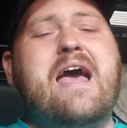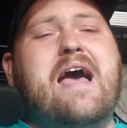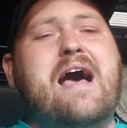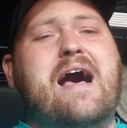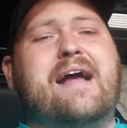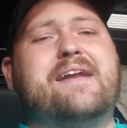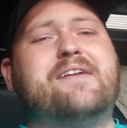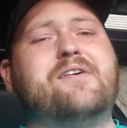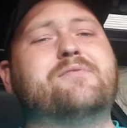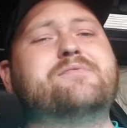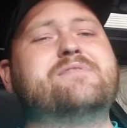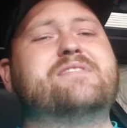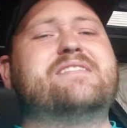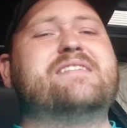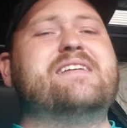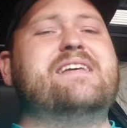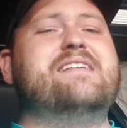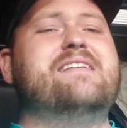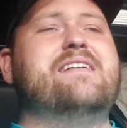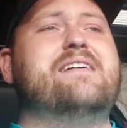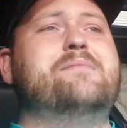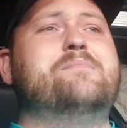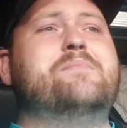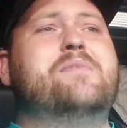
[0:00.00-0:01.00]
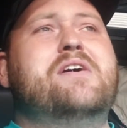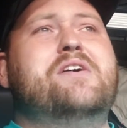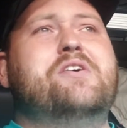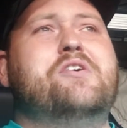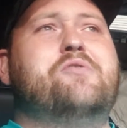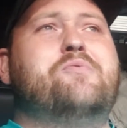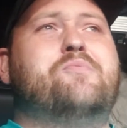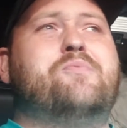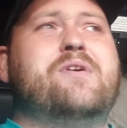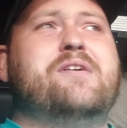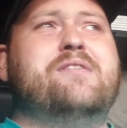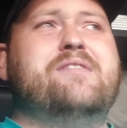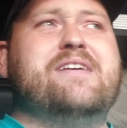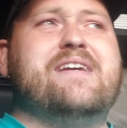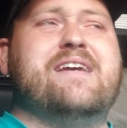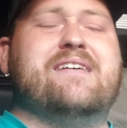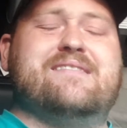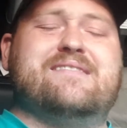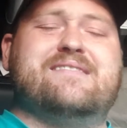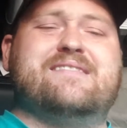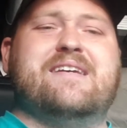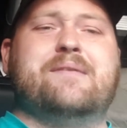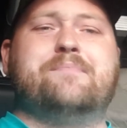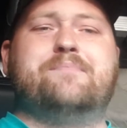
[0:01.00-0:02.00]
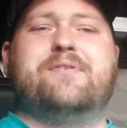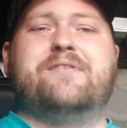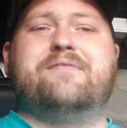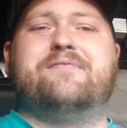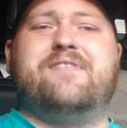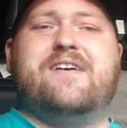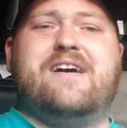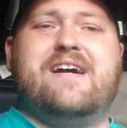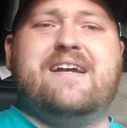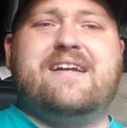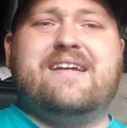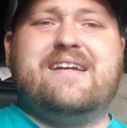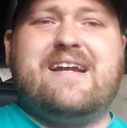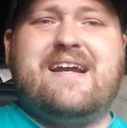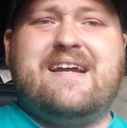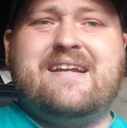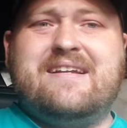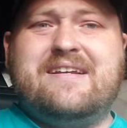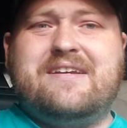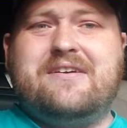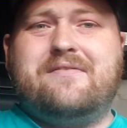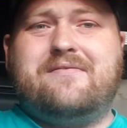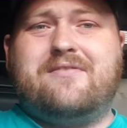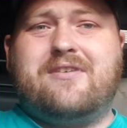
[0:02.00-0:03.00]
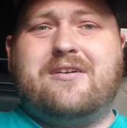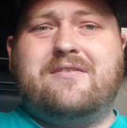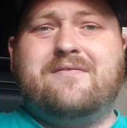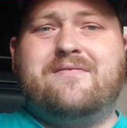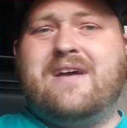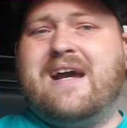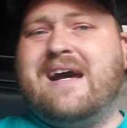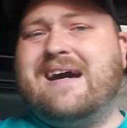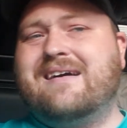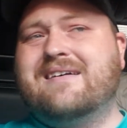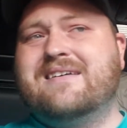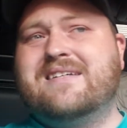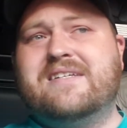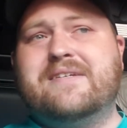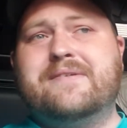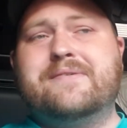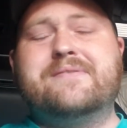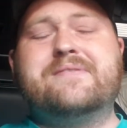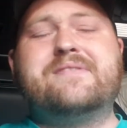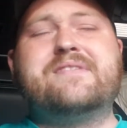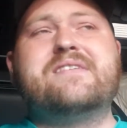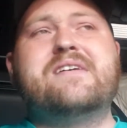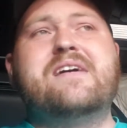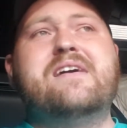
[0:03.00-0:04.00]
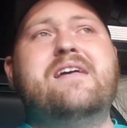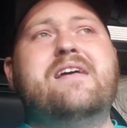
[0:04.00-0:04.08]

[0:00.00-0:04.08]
I don't see them really exemplifying any of our values.